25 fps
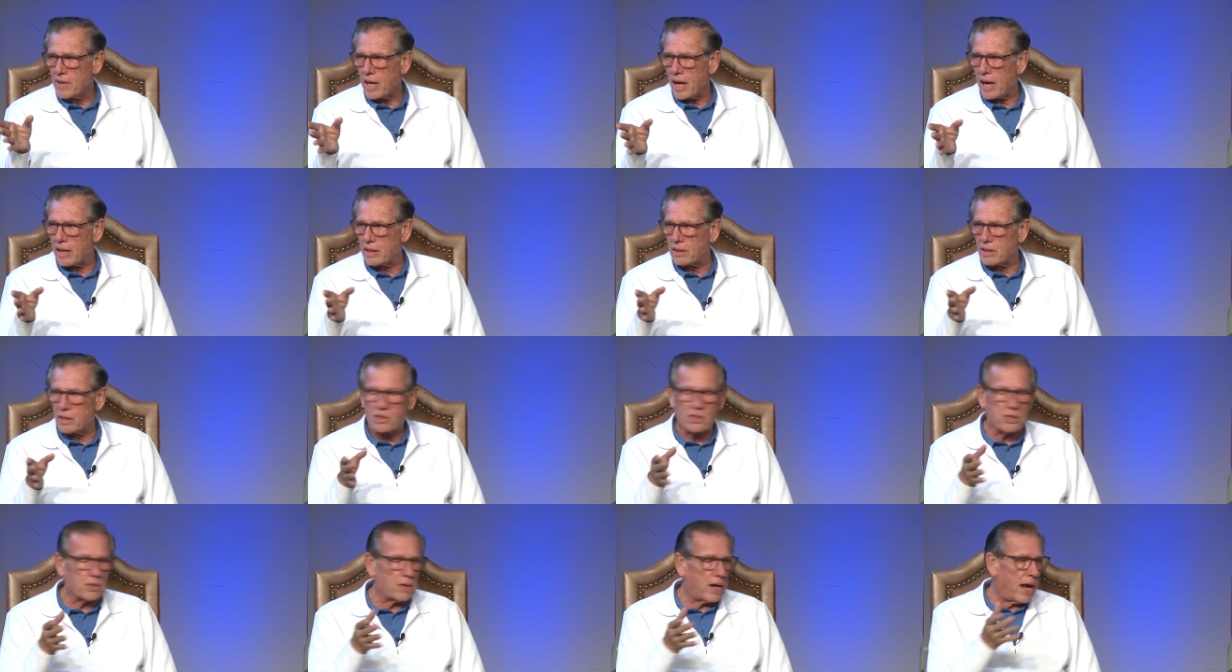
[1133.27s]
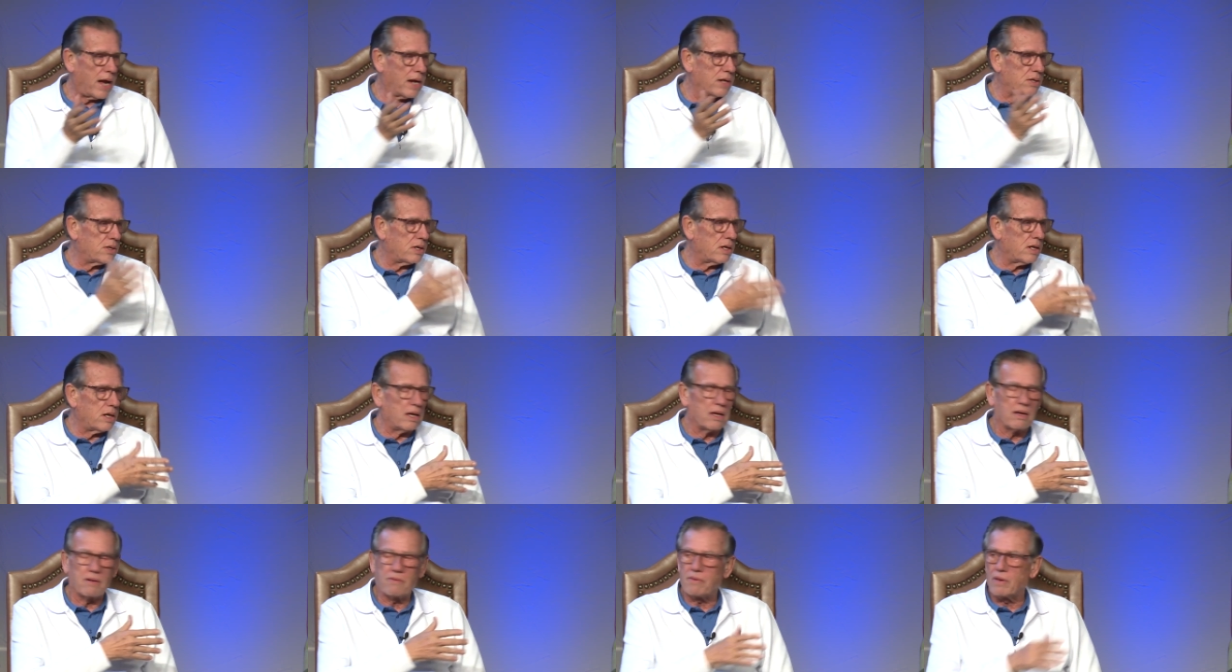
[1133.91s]
And the
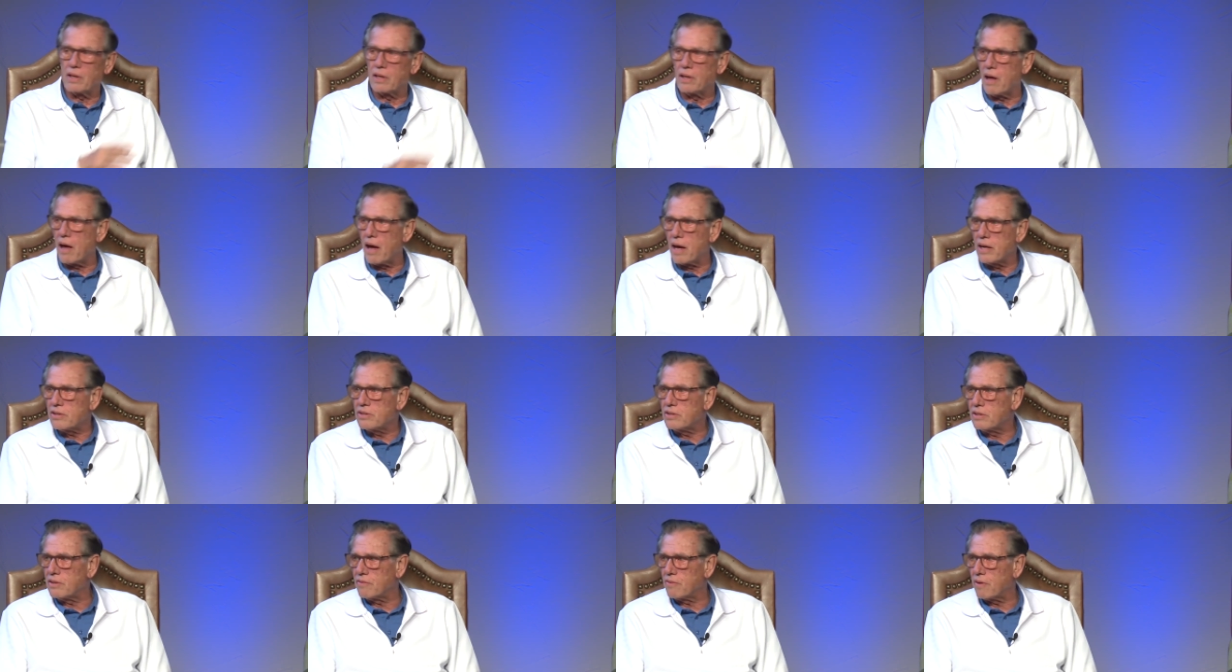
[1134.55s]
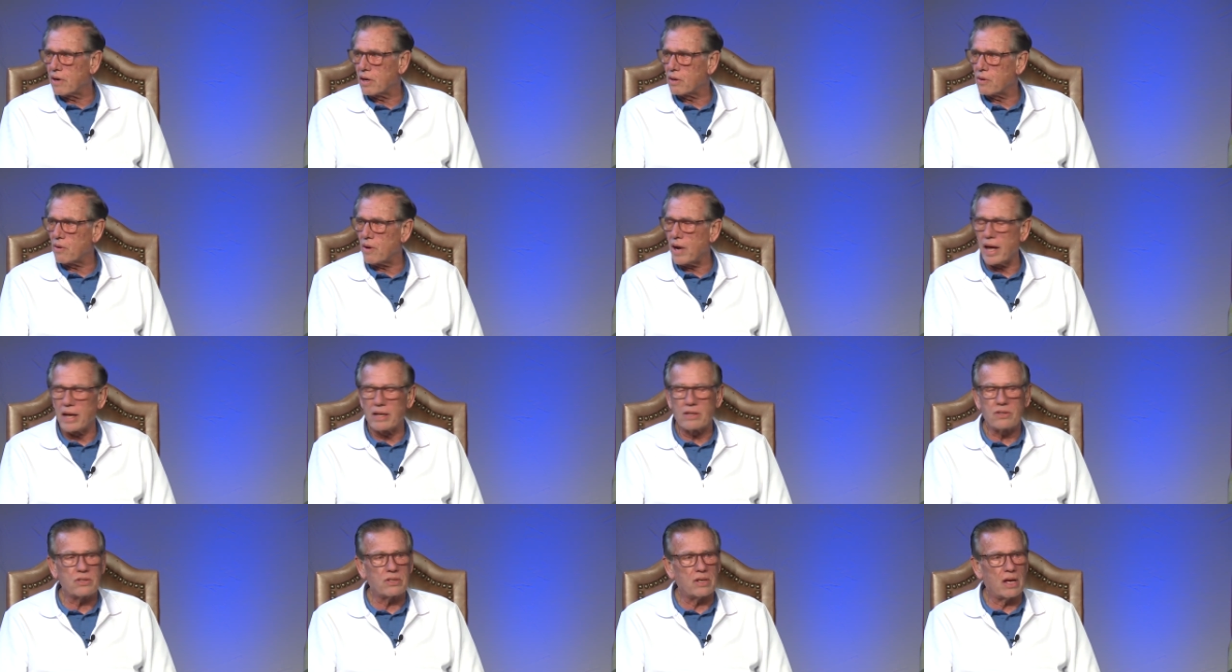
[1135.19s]
tragedy of the loss of our
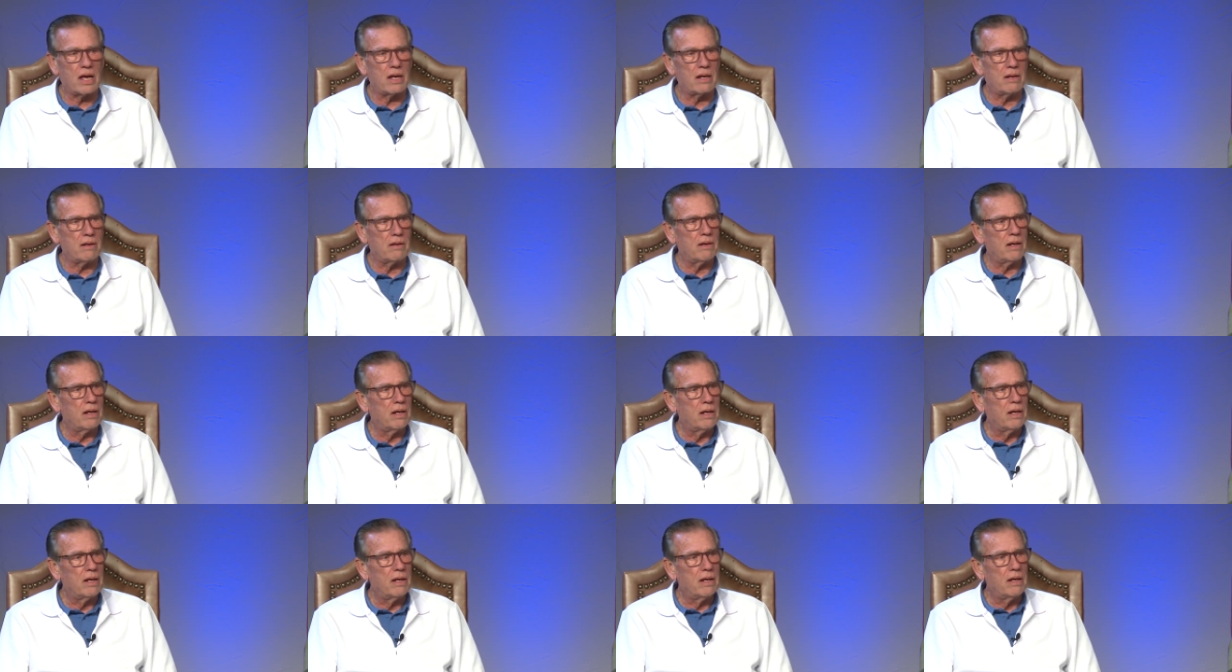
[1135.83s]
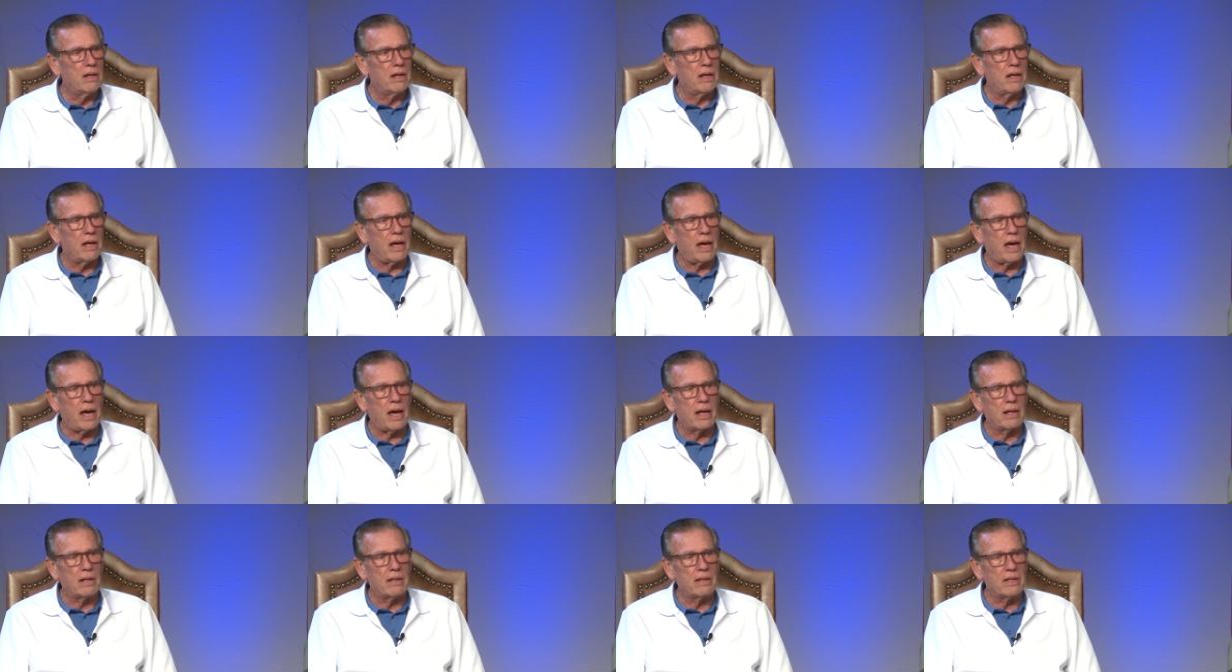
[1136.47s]
grandson
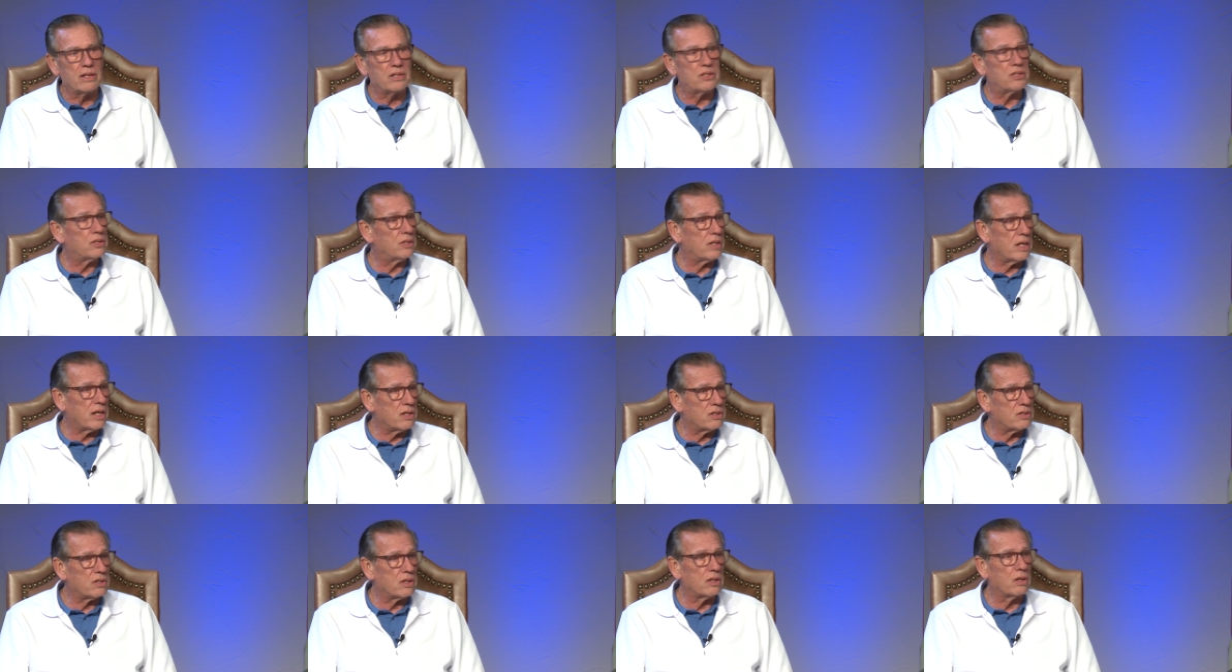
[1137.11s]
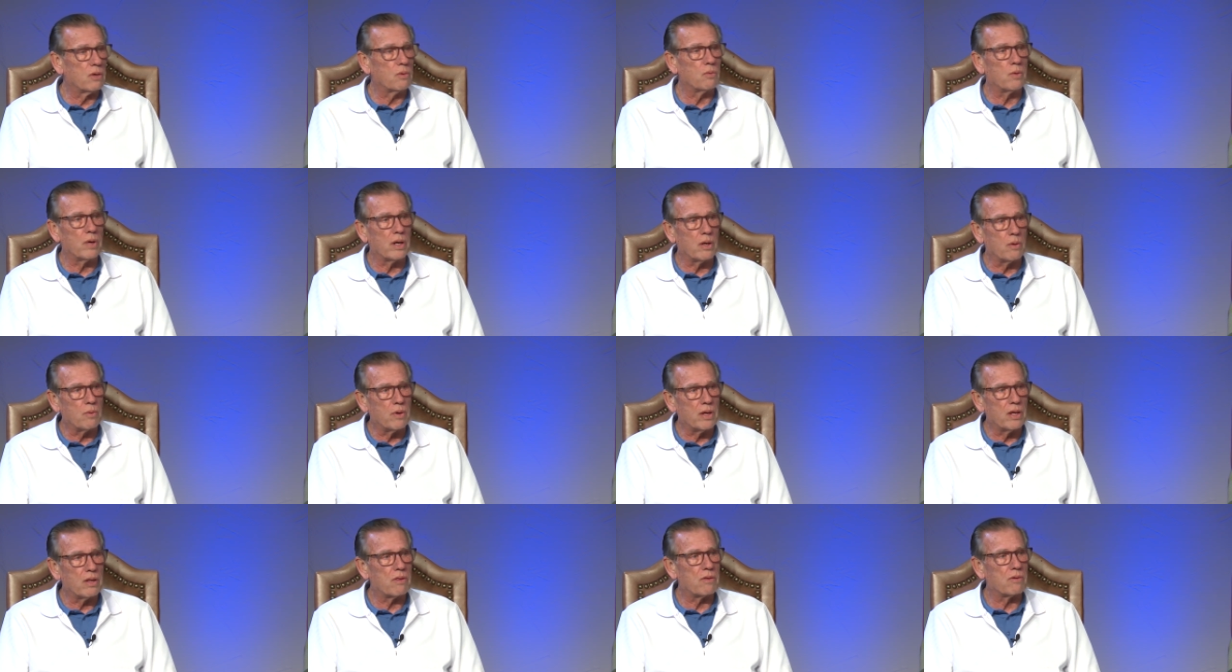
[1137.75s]
and the season that we
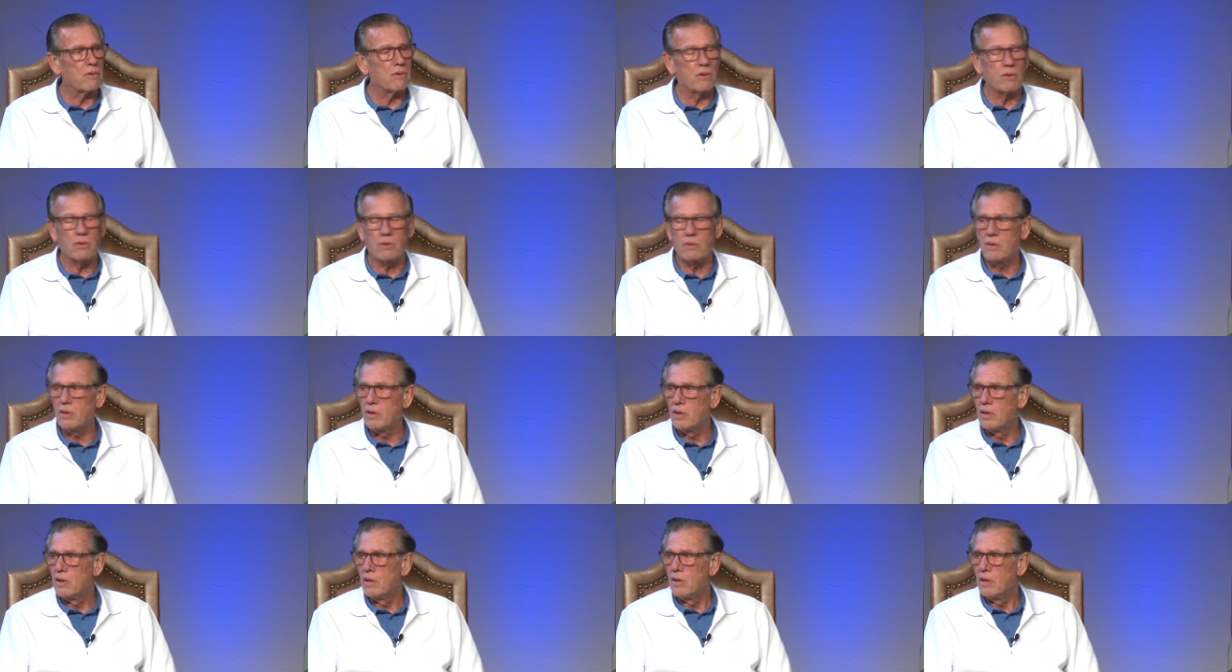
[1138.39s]
went through,